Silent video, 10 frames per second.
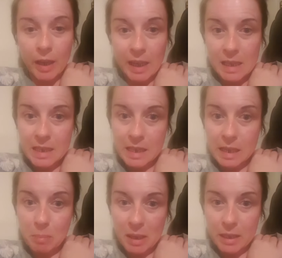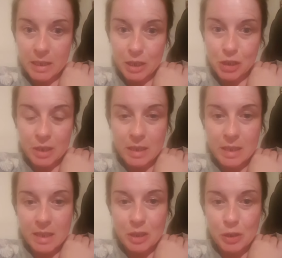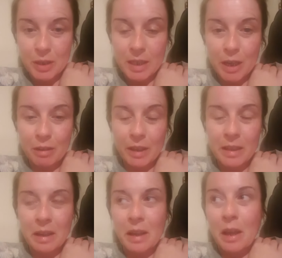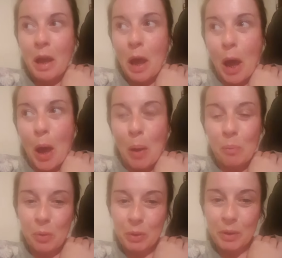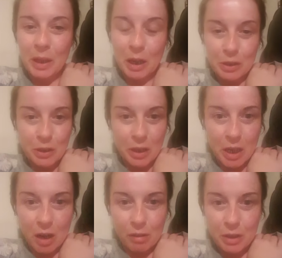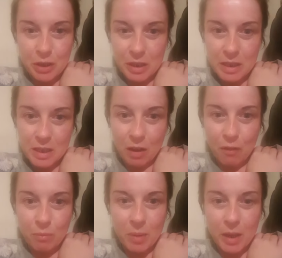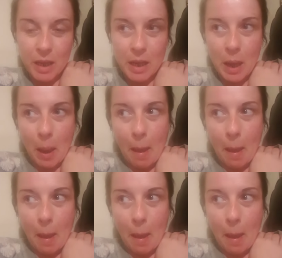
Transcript: guilty politicians in Dáil Éireann with regard to the origins of my